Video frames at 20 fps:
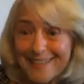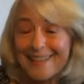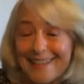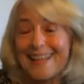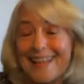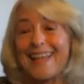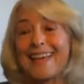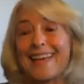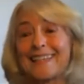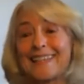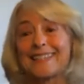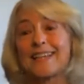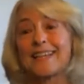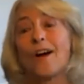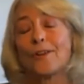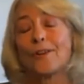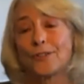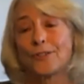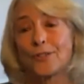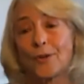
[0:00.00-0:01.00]
And
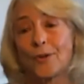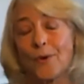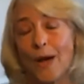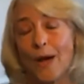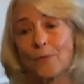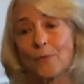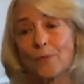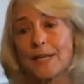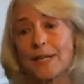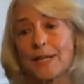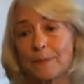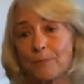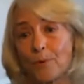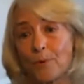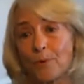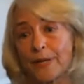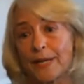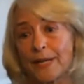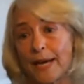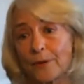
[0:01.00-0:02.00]
also, I want to
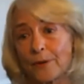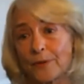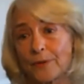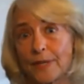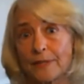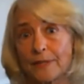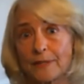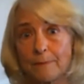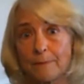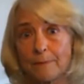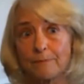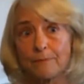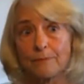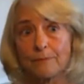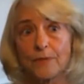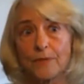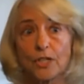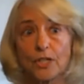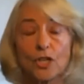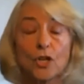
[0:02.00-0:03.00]
point out that the
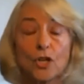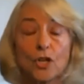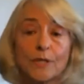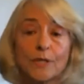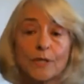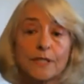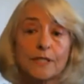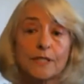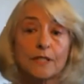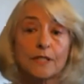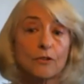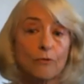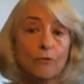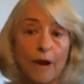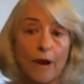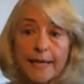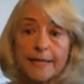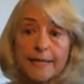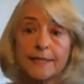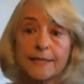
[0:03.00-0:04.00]
The newest and
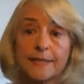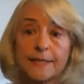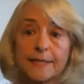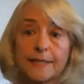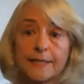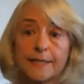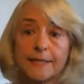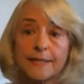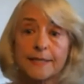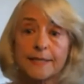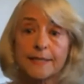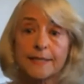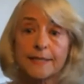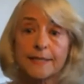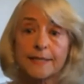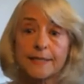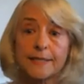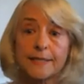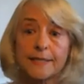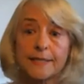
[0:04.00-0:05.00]
greatest thing
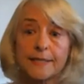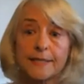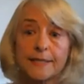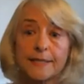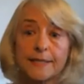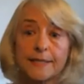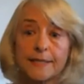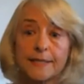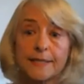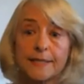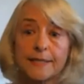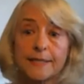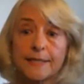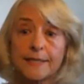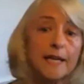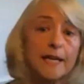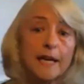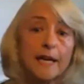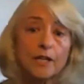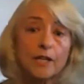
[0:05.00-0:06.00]
that I have seen
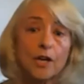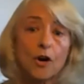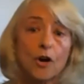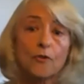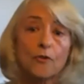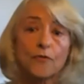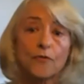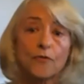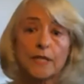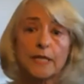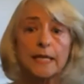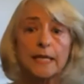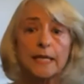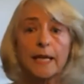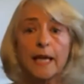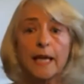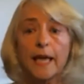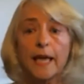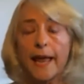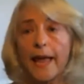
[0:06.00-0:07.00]
recently on COVID
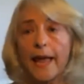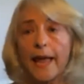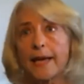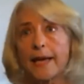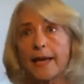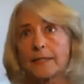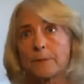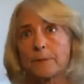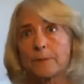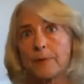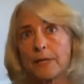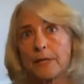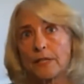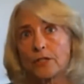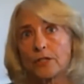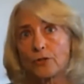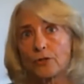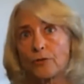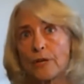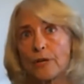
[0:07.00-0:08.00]
has
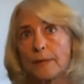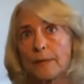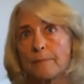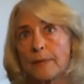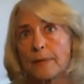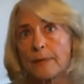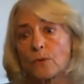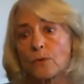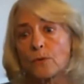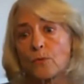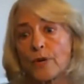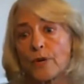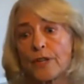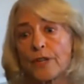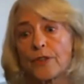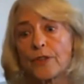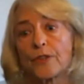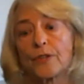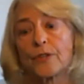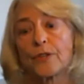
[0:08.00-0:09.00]
been treatment
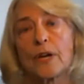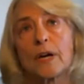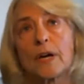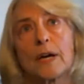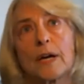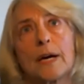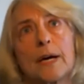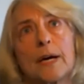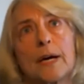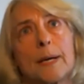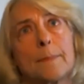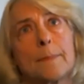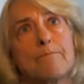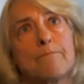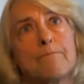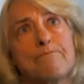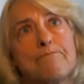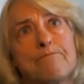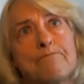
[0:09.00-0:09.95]
with, um,